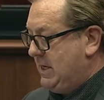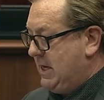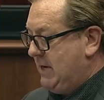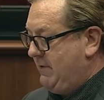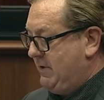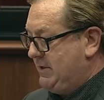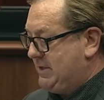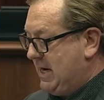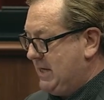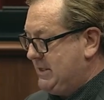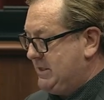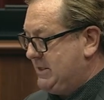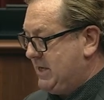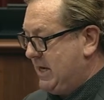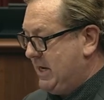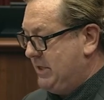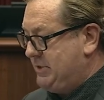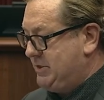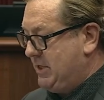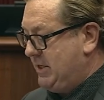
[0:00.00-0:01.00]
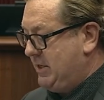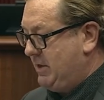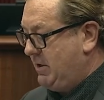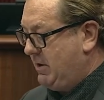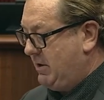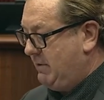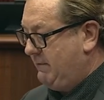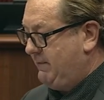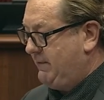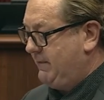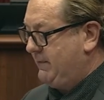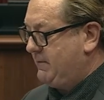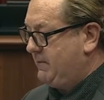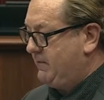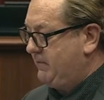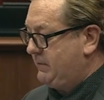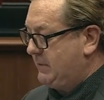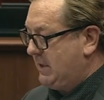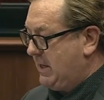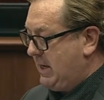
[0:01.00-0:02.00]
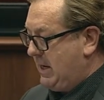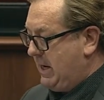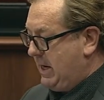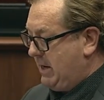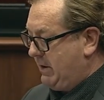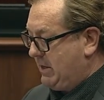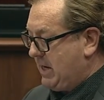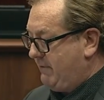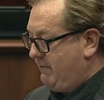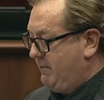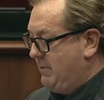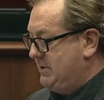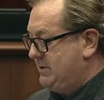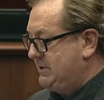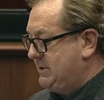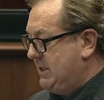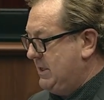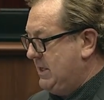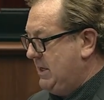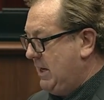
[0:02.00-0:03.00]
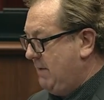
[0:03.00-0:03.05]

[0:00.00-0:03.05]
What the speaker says: and the day-to-day agenda of our governments